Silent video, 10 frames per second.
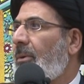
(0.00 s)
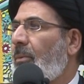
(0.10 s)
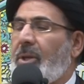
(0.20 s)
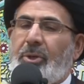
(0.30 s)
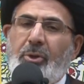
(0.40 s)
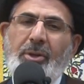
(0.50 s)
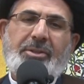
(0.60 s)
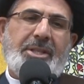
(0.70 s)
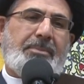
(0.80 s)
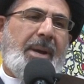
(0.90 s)
When you
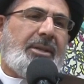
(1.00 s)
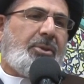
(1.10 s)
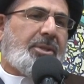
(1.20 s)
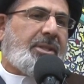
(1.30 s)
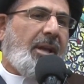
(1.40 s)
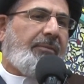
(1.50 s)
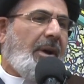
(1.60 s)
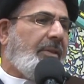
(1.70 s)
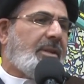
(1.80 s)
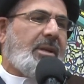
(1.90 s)
don't respect yourself,
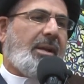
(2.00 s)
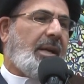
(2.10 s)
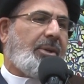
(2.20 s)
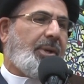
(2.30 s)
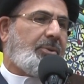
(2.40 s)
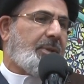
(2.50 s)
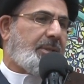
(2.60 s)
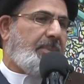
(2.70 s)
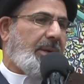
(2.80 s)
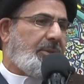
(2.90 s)
others are not going to
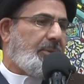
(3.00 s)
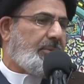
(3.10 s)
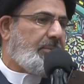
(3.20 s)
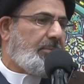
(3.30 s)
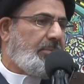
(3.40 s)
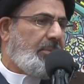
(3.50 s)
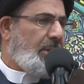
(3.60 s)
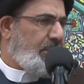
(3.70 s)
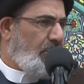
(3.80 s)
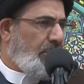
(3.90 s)
respect you.
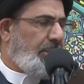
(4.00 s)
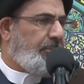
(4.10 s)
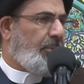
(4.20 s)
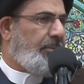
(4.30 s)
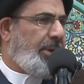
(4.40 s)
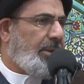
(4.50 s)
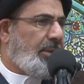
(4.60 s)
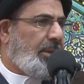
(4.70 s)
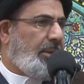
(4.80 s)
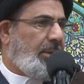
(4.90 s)
There is no need for veil.
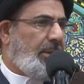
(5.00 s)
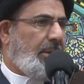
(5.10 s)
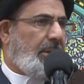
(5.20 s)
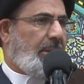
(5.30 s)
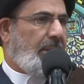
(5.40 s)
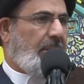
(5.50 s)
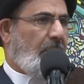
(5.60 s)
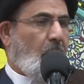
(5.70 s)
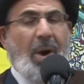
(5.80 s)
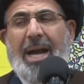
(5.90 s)

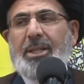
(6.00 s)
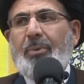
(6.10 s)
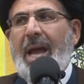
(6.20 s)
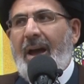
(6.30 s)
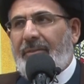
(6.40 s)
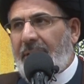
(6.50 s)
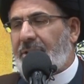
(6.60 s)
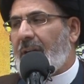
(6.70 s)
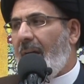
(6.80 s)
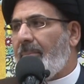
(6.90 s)
Why do we have
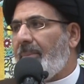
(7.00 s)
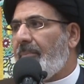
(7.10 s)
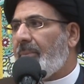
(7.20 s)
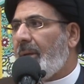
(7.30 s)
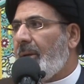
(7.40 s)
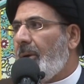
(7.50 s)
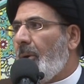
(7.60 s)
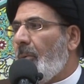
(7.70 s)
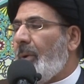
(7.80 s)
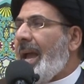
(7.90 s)
hijab?
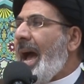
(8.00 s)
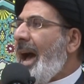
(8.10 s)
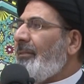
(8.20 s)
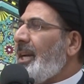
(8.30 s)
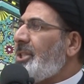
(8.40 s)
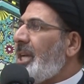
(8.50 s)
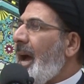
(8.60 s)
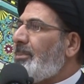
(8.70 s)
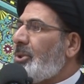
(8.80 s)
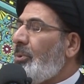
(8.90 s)
We have
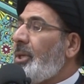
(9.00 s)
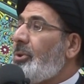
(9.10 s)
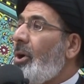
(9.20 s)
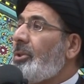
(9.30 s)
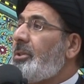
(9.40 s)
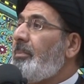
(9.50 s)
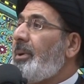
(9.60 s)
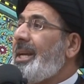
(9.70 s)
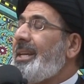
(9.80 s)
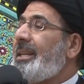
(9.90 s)
hijab so we don't
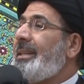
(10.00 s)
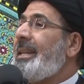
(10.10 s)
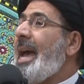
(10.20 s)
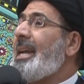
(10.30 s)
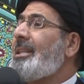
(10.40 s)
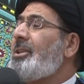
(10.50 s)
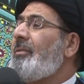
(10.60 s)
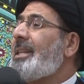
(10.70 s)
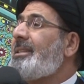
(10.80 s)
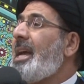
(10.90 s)
bring
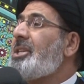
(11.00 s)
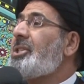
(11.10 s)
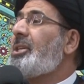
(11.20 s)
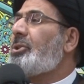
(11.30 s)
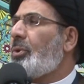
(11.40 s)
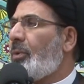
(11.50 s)
negative attention to